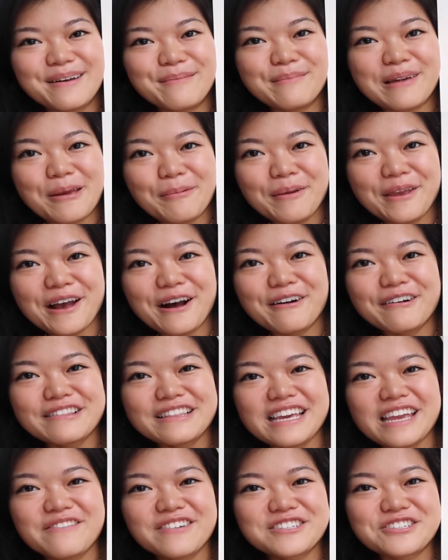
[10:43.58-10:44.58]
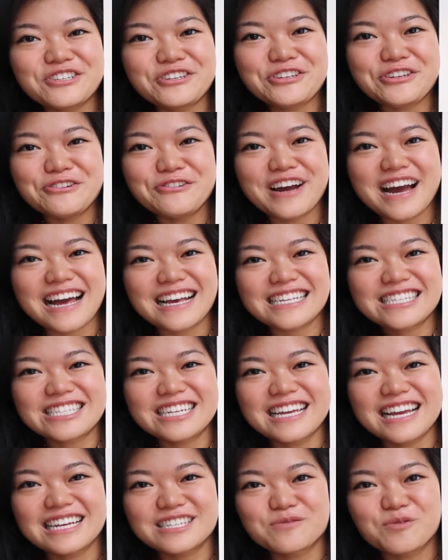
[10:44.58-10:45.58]
maybe I'll leave it to you guys to
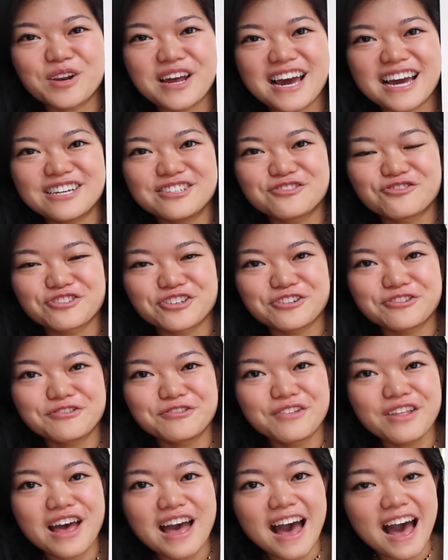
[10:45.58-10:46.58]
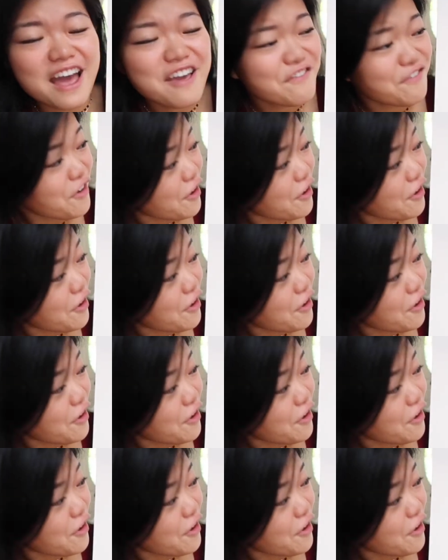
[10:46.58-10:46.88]
guess what I drew. I